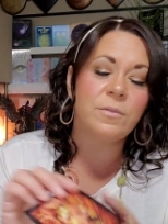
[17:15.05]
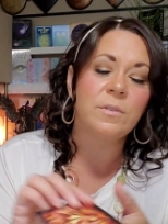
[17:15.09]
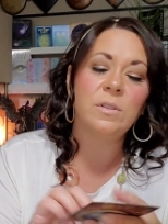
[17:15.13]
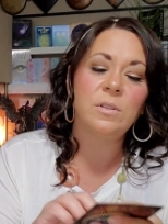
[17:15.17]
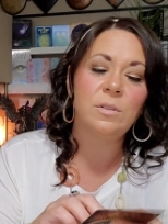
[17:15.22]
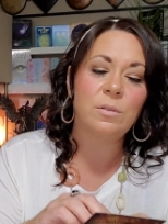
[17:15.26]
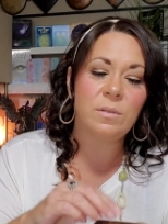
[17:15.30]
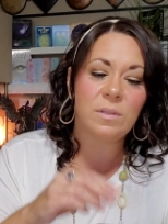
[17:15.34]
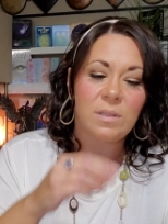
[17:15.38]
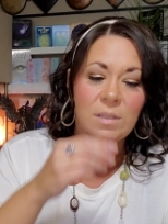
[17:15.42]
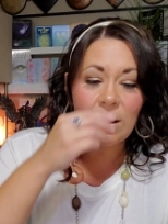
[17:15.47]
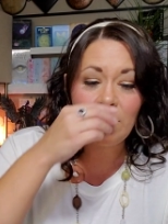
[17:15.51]
And
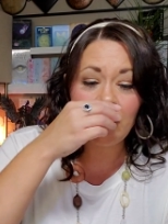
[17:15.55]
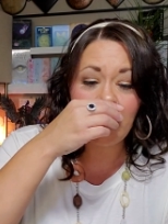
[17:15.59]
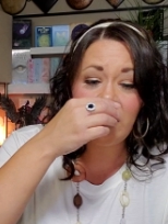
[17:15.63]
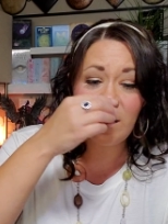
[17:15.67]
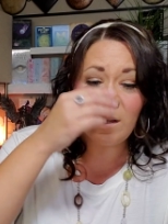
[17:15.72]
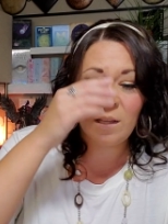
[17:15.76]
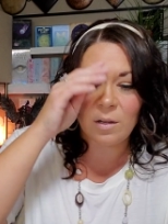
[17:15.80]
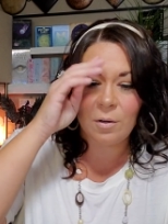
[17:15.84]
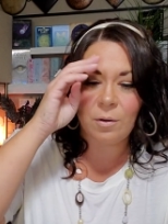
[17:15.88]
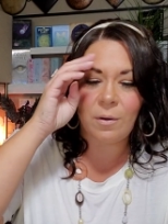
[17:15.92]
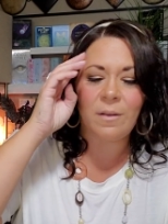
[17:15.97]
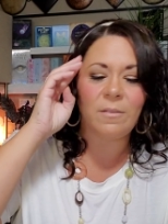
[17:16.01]
so somebody
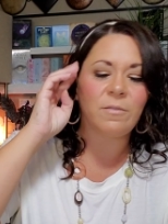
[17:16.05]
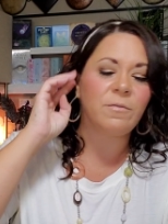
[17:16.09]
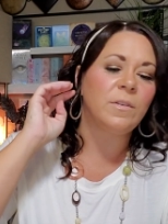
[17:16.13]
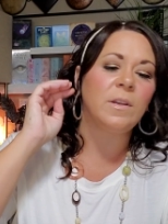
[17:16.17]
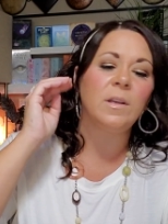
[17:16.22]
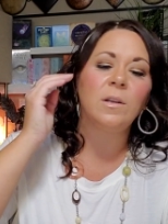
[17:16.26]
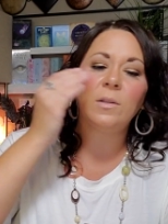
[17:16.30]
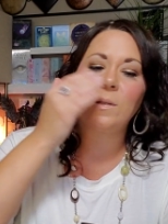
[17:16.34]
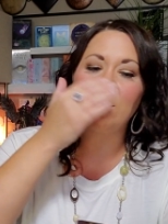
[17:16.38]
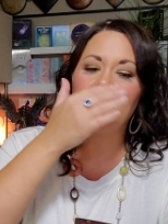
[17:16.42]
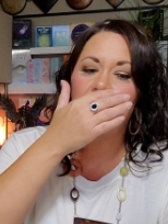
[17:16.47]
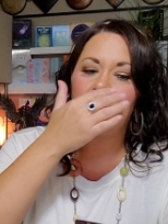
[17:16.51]
here, I
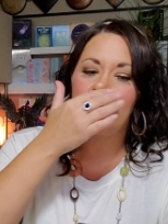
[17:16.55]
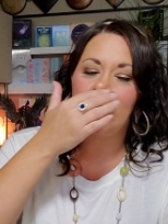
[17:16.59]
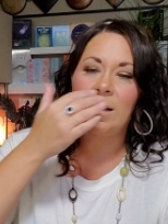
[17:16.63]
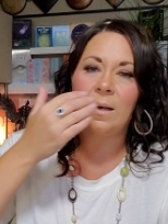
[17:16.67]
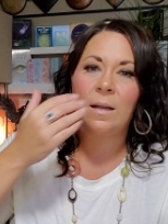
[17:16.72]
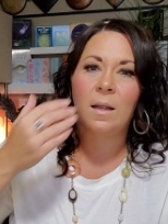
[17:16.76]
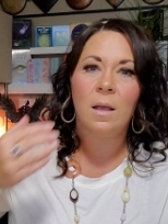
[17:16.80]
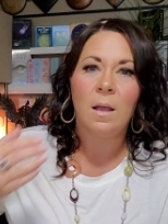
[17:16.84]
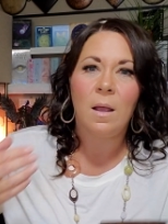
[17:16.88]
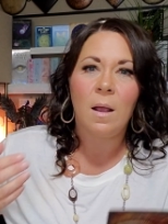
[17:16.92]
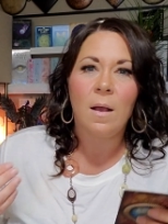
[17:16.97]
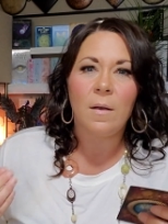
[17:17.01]
feel, is
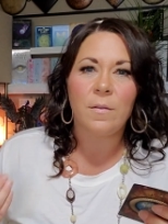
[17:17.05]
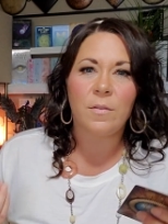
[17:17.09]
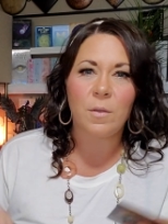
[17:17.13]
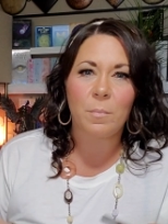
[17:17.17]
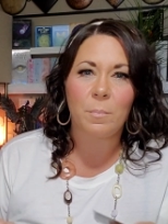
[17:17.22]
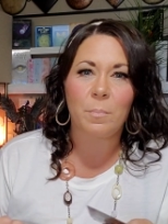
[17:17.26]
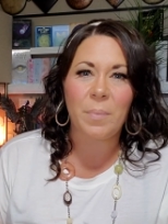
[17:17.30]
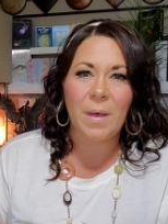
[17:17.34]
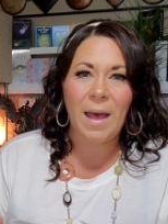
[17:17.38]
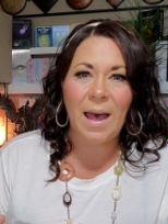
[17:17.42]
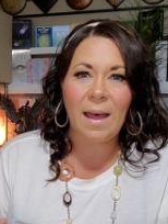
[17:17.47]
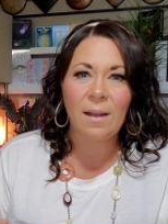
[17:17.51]
in the
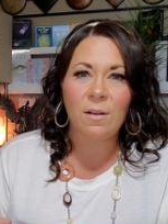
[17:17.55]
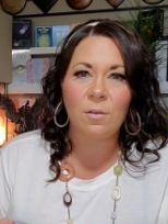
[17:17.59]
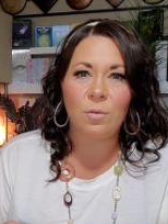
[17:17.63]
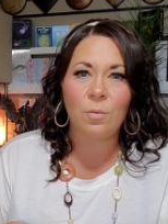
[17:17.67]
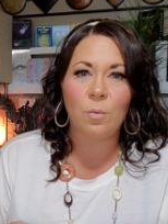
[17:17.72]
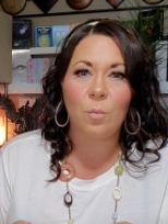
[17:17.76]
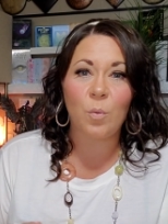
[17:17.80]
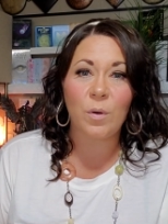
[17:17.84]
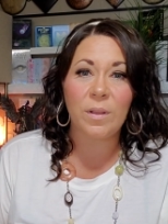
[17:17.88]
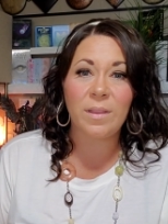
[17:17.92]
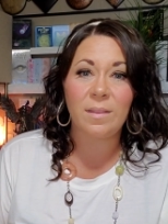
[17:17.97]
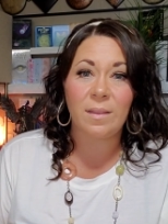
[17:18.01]
battle
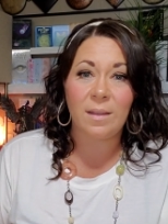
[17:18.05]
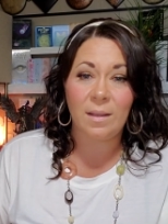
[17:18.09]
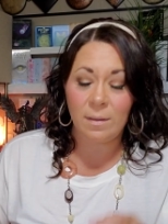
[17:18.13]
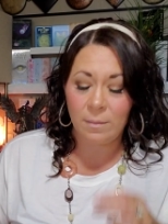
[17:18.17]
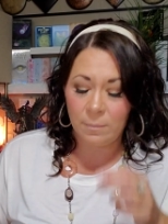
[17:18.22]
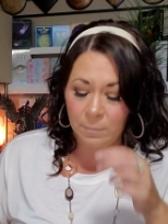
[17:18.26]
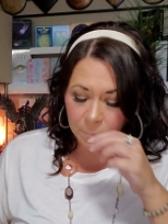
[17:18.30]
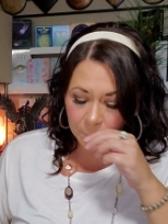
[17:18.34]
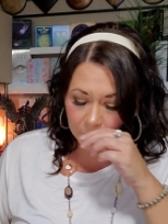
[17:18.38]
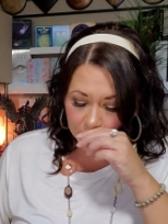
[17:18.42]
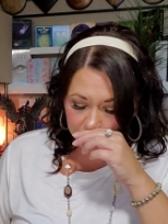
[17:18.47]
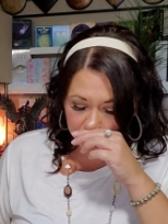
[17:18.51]

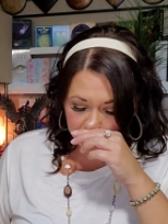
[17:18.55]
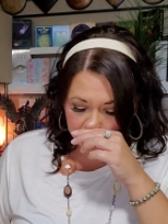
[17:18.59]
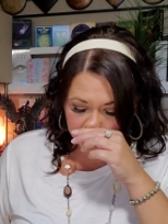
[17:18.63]
within.